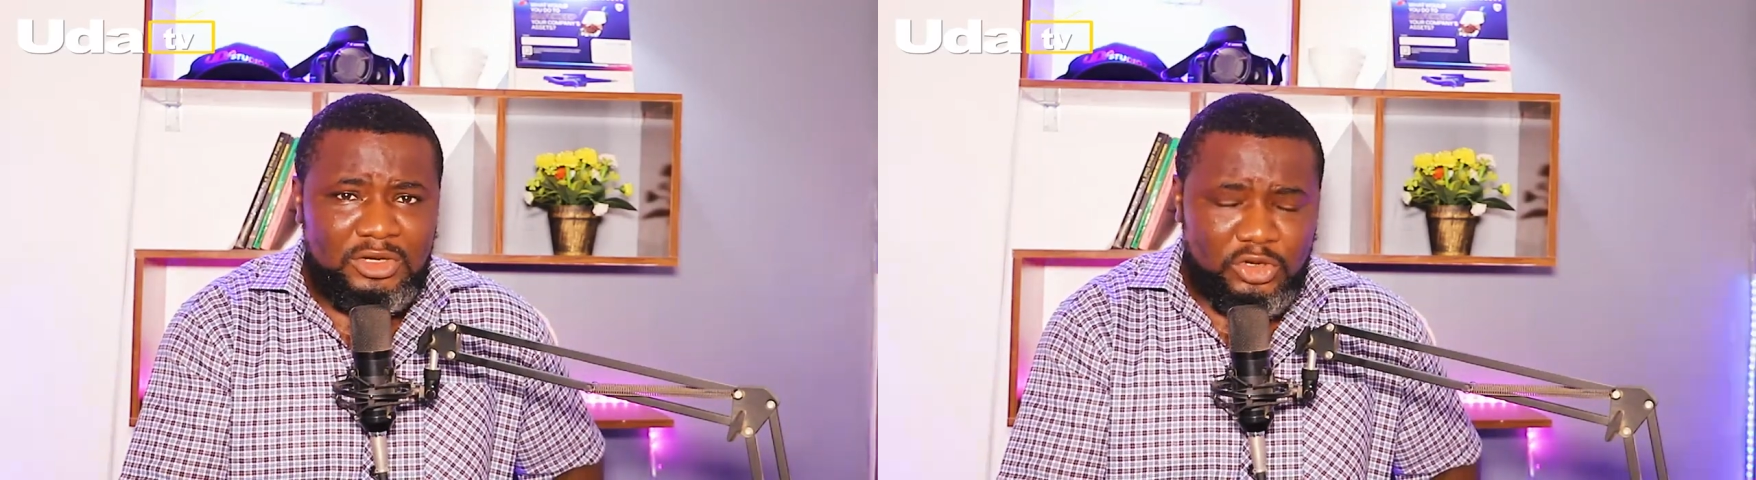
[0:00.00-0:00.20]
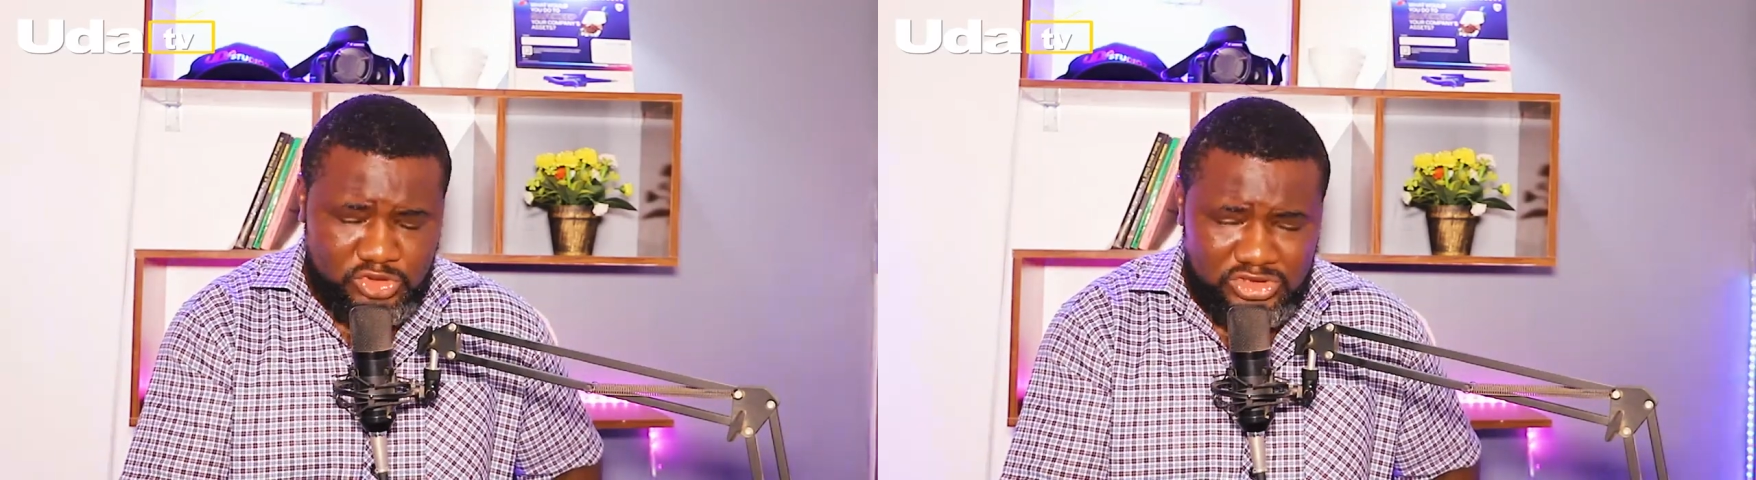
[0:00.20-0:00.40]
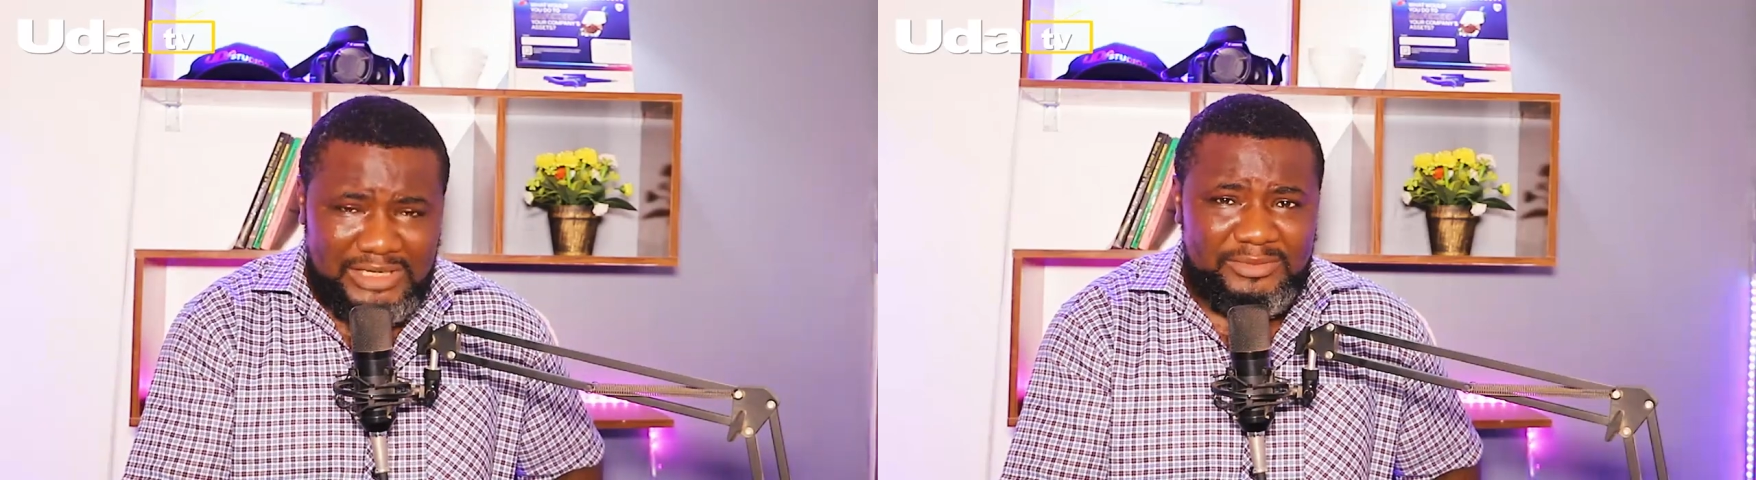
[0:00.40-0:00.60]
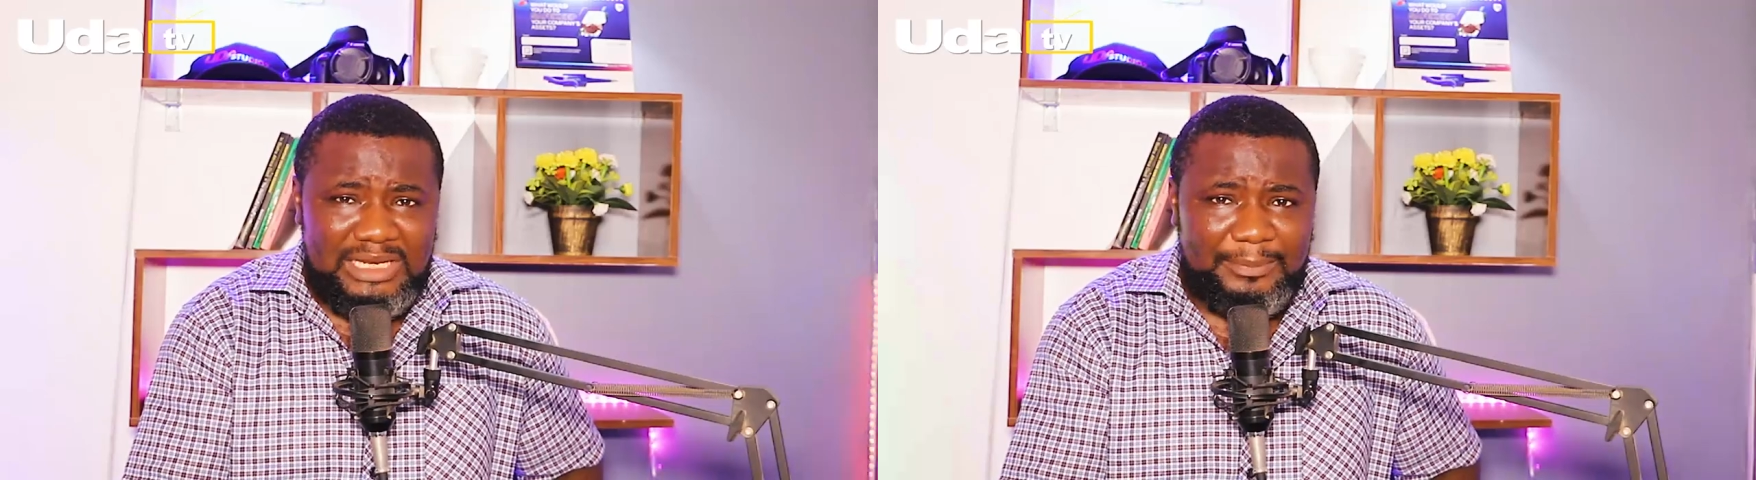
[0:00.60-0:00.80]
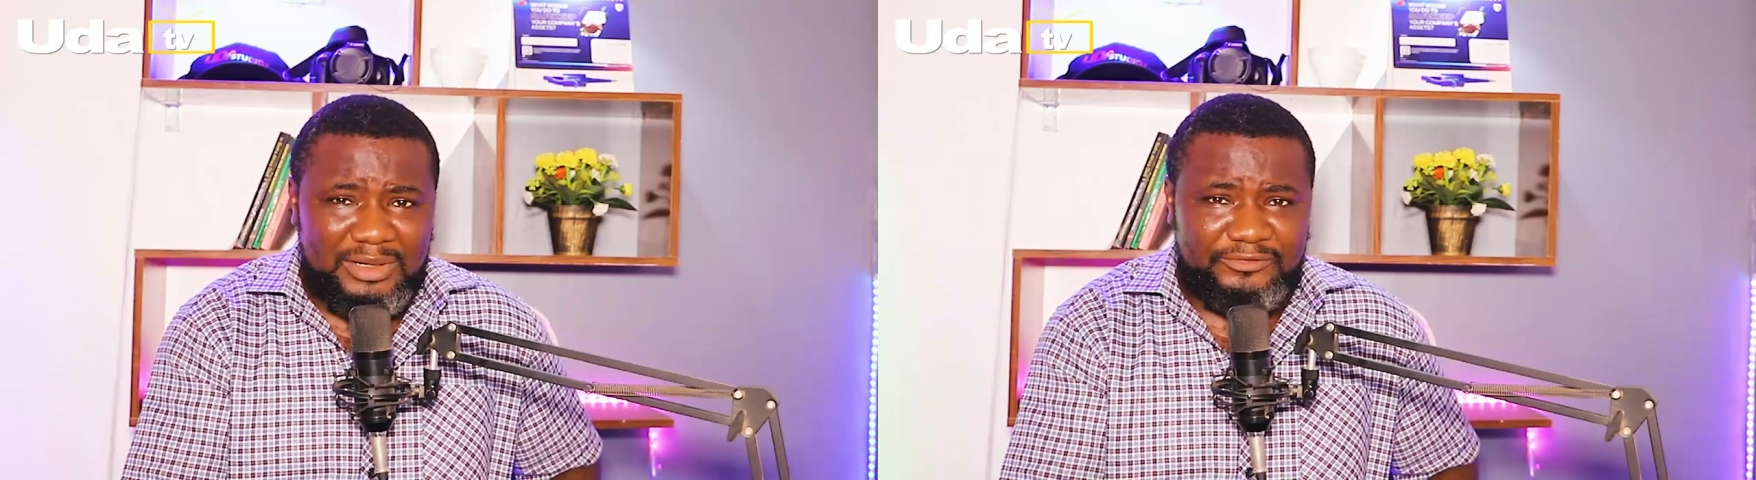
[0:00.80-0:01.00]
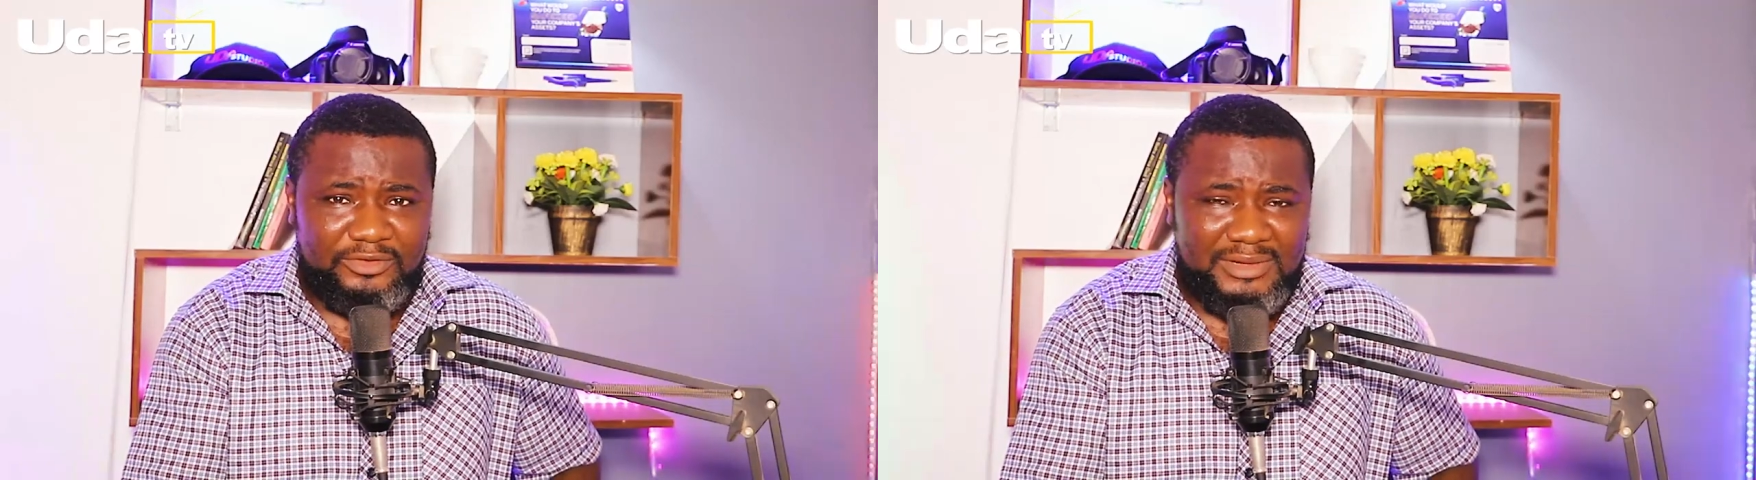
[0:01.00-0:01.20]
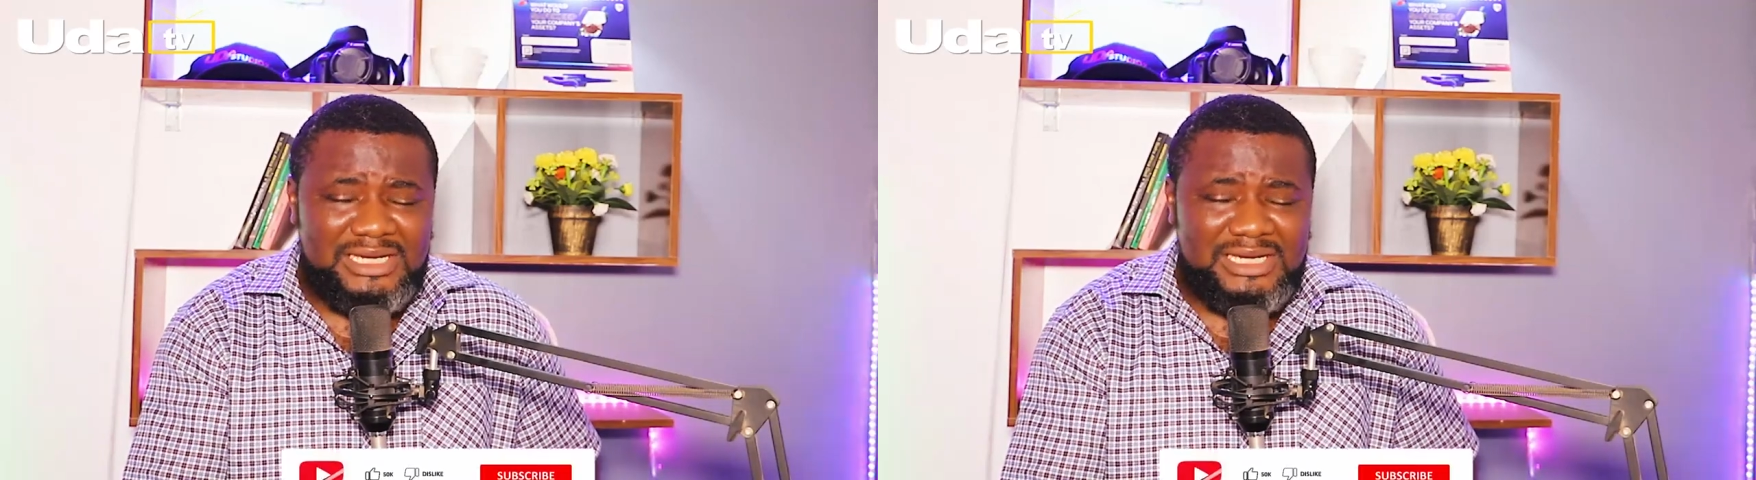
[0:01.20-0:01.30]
all social media platforms.